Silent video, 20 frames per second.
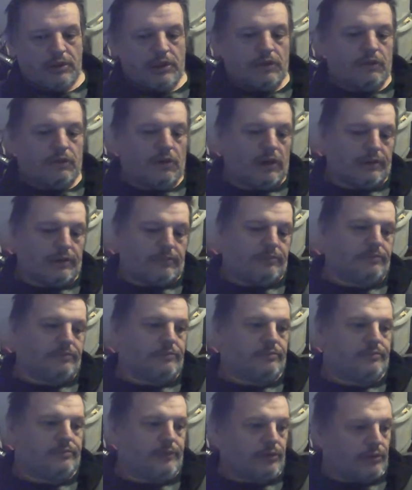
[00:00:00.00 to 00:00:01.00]
Right,
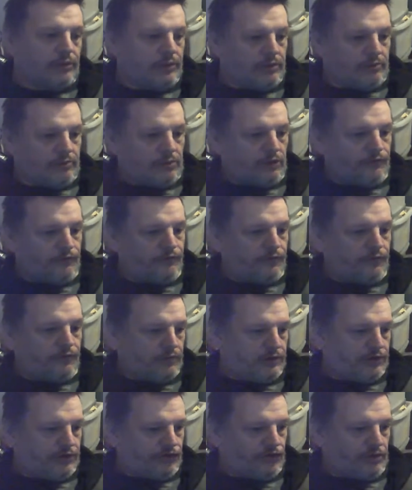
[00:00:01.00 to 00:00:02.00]
anyway, I'm off.
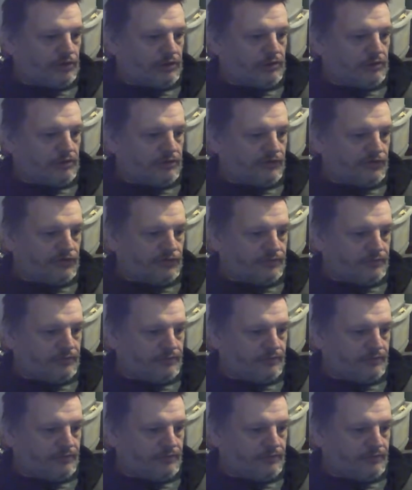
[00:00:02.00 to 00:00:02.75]
Catch you later, guys.